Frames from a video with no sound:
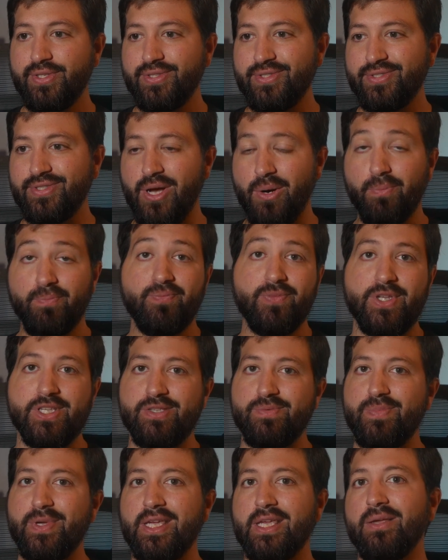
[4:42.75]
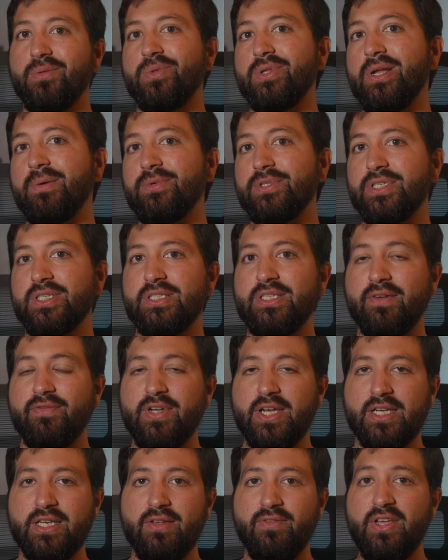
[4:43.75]
So this has been Keith with WCCF
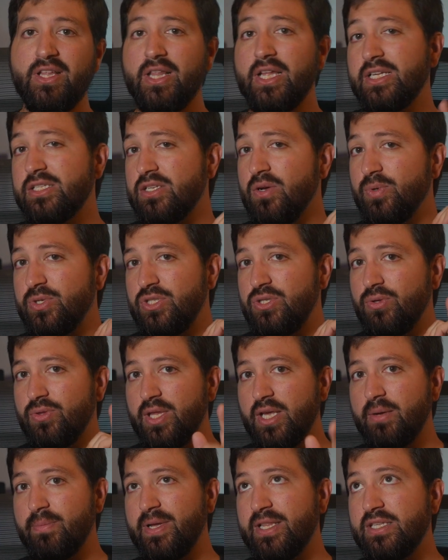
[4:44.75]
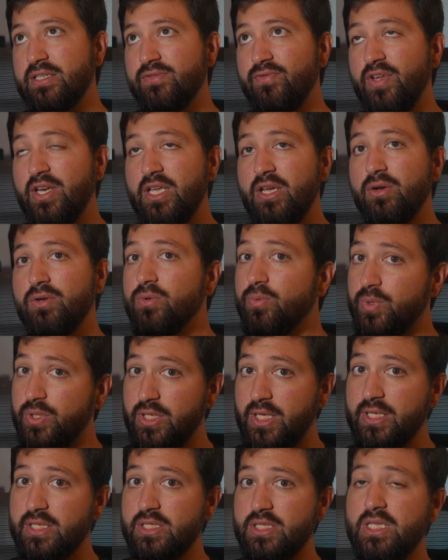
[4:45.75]
Tech TV. Let us know what you think about this video. Would
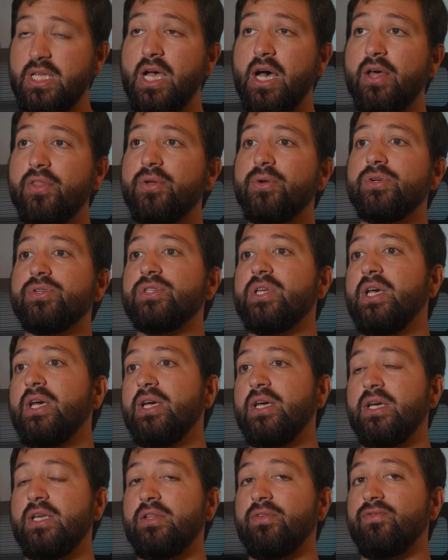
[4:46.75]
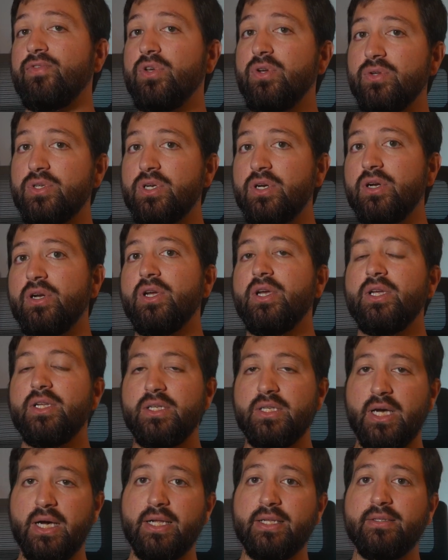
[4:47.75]
you like to see others in the future
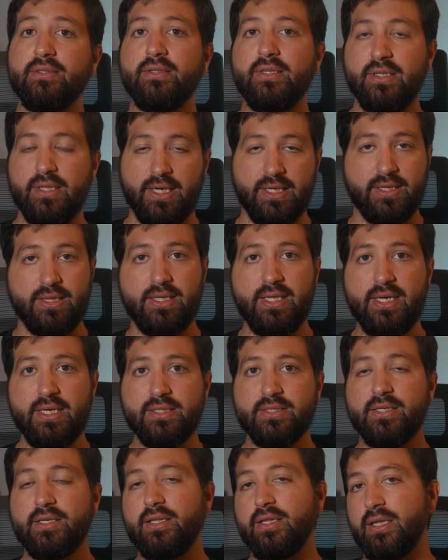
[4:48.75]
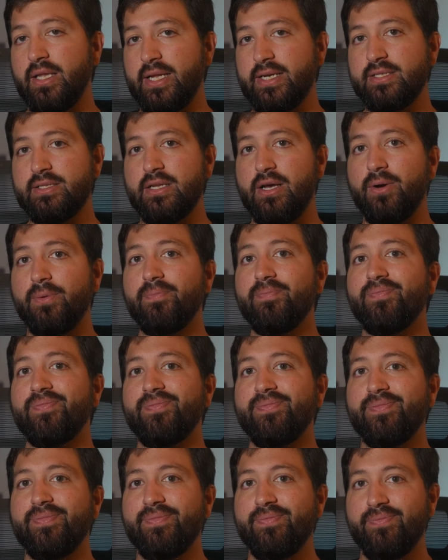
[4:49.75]
done like this? Let us know.
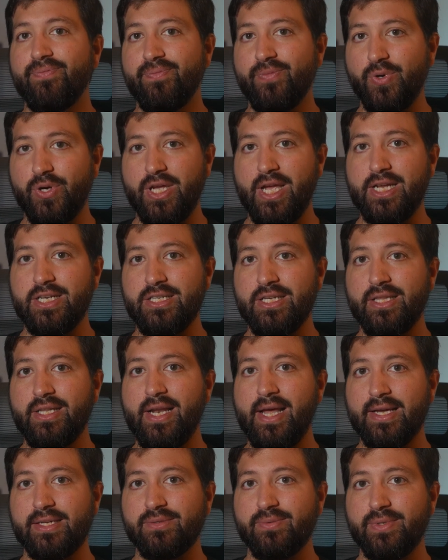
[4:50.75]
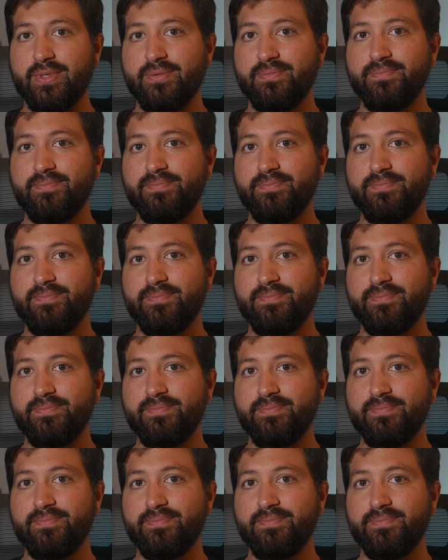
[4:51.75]
We'll catch you in the next one.